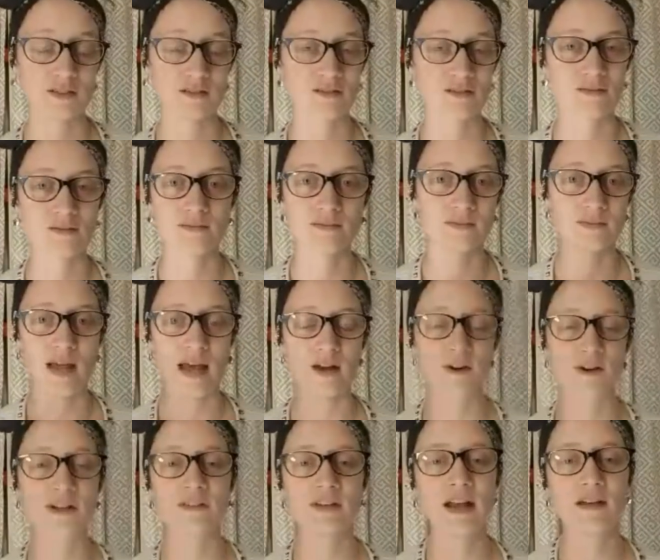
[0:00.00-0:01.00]
and I
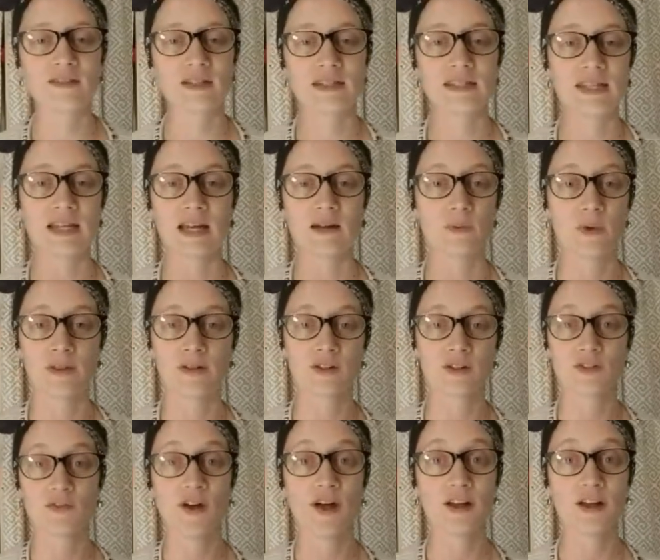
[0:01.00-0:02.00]
don't even have to see it, whether
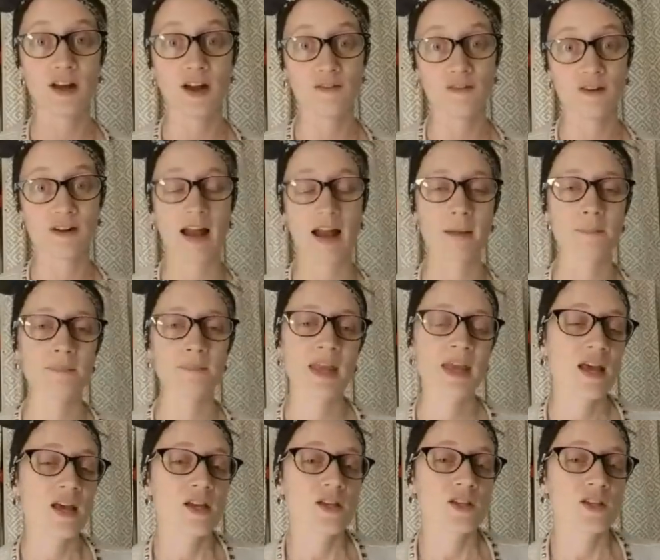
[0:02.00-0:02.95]
it's falling off or not.